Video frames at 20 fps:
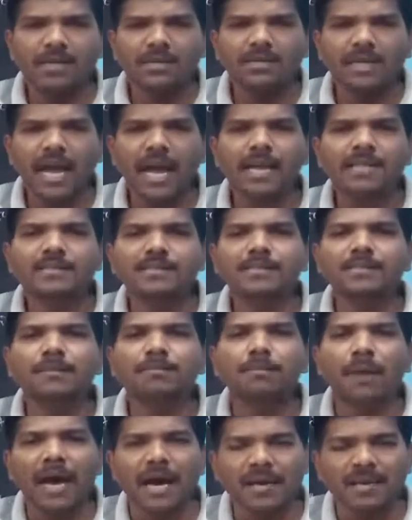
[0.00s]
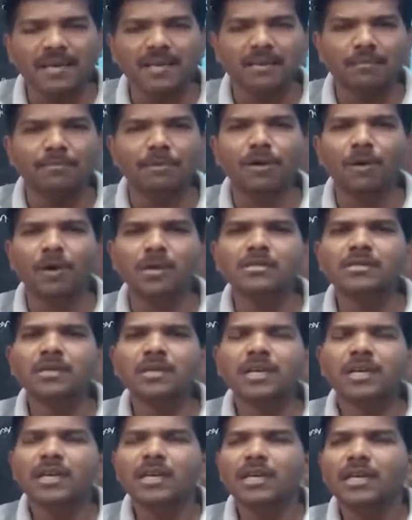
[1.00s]
Tax is a barrier
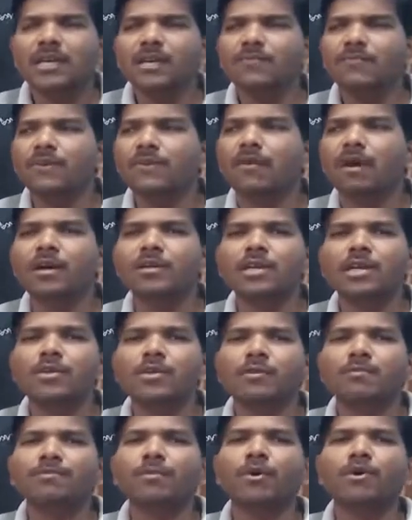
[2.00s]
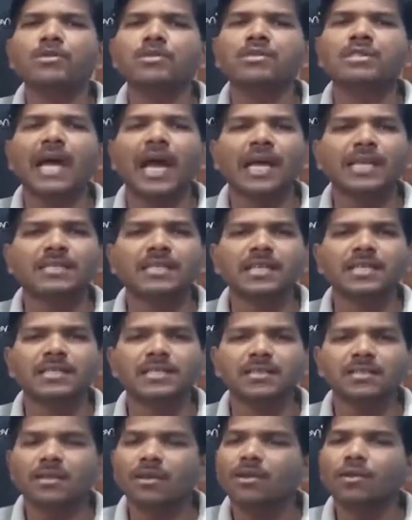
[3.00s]
because if you wanted to impose
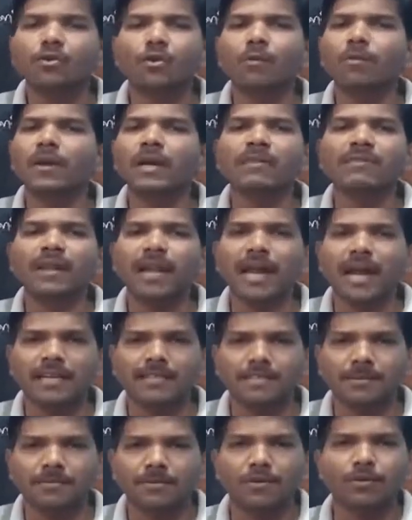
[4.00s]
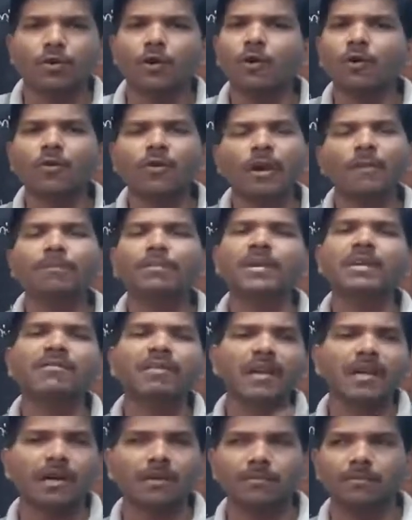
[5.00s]
taxes, nobody will accept. No company
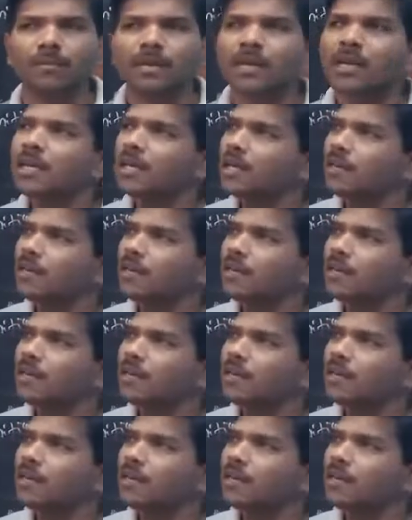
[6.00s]
will come.